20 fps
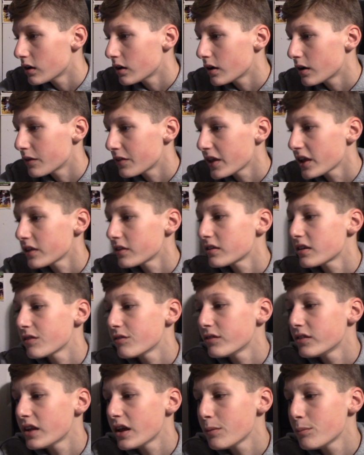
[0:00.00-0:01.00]
a
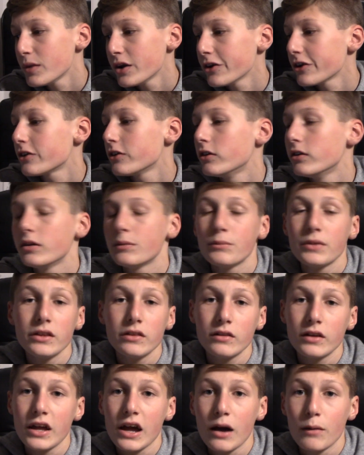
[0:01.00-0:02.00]
Thanksgiving Day miracle and beat
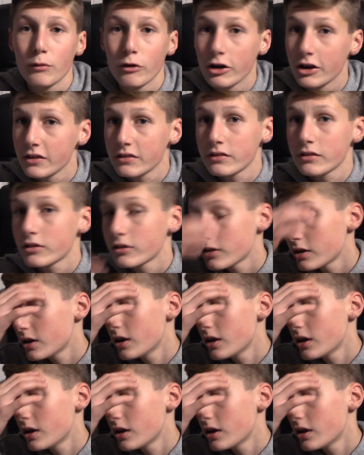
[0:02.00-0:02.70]
the Cowboys.